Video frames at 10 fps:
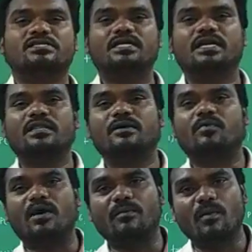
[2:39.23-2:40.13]
get the
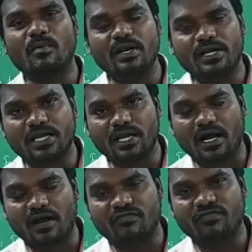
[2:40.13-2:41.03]
probability
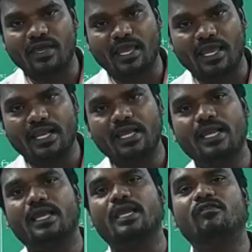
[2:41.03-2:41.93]
of
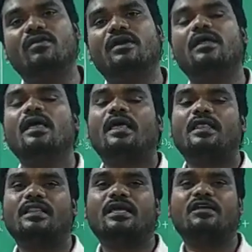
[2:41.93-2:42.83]
any event
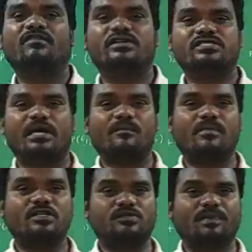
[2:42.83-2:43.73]
in the given
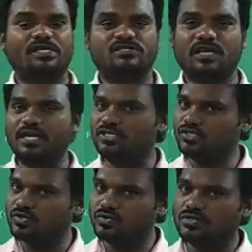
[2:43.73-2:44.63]
sample space. It
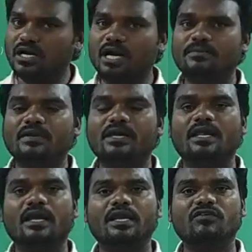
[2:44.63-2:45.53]
should not be a
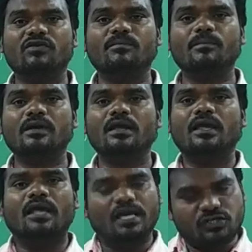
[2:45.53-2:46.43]
negative number,
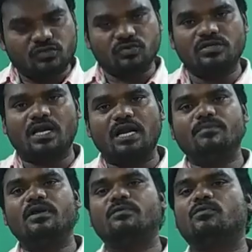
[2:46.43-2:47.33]
it should not
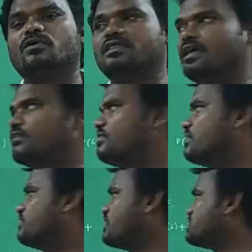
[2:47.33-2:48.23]
be a more than 1.
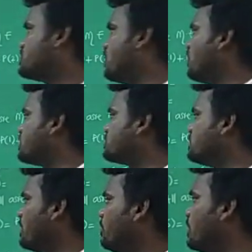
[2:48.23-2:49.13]
First
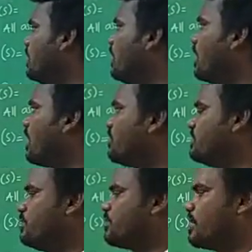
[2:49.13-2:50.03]
axiom of
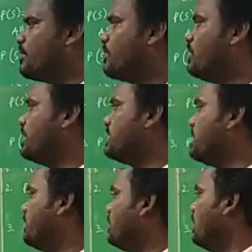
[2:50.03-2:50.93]
the
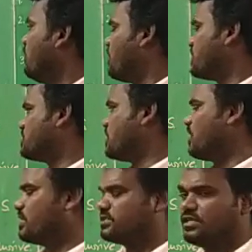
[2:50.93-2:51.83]
probability. First
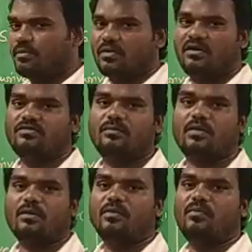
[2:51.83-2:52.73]
axiom of the
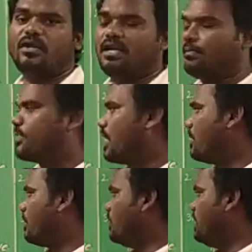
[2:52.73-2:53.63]
probability.
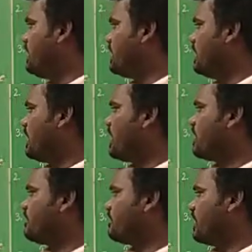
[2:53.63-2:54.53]
Probability of